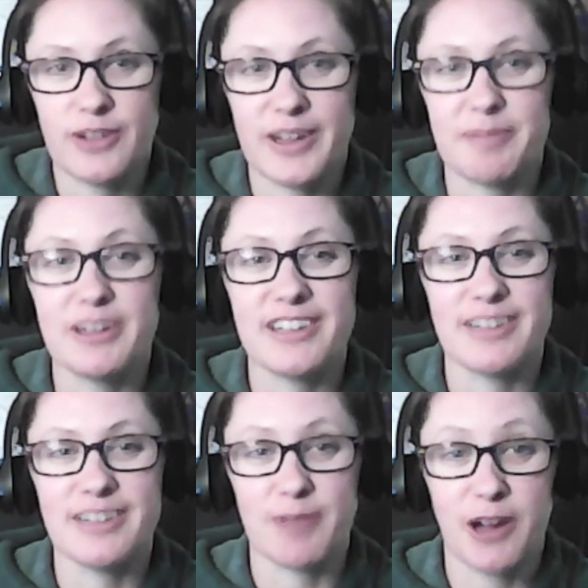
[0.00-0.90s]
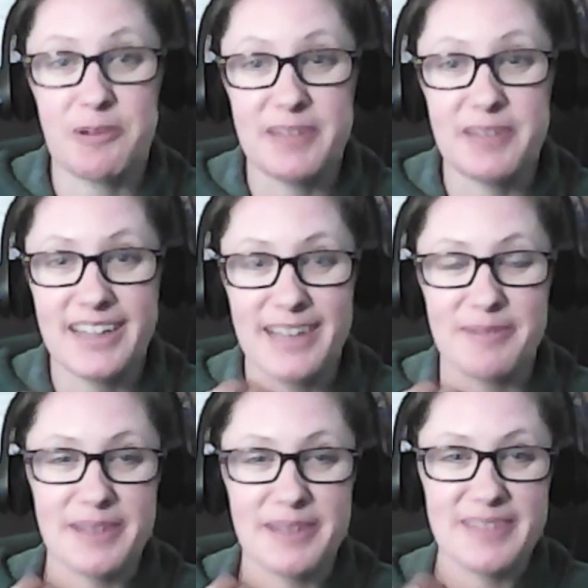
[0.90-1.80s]
Mira and Aquaman had a
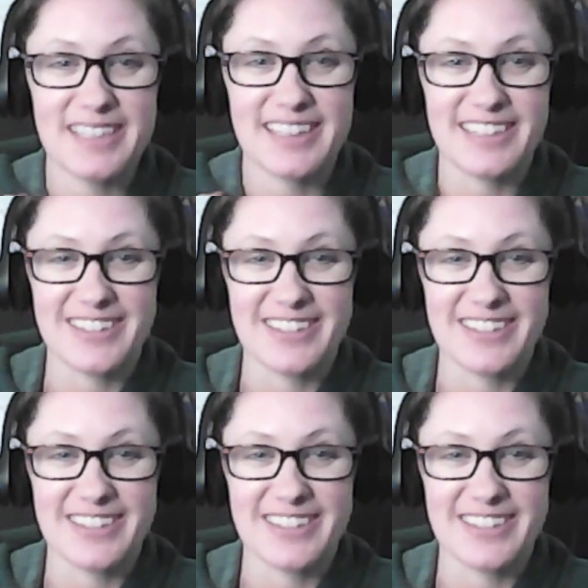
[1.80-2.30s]
baby, and they don't.